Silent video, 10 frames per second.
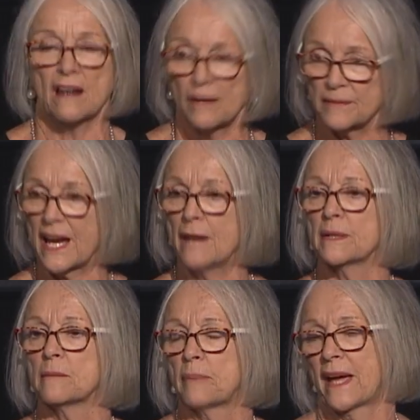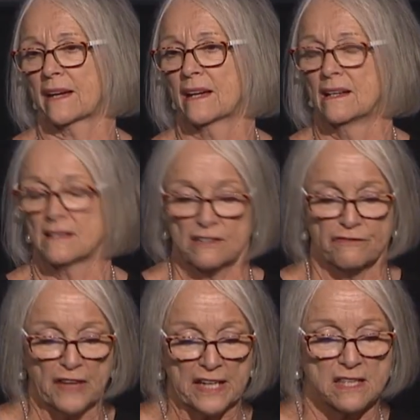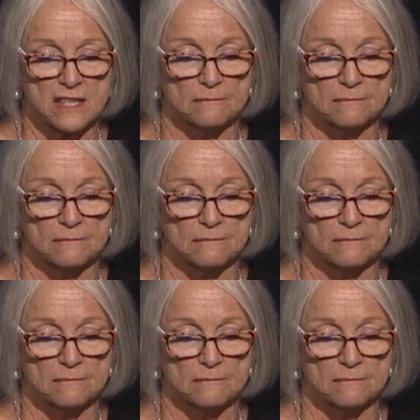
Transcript: I'm coming back to faith.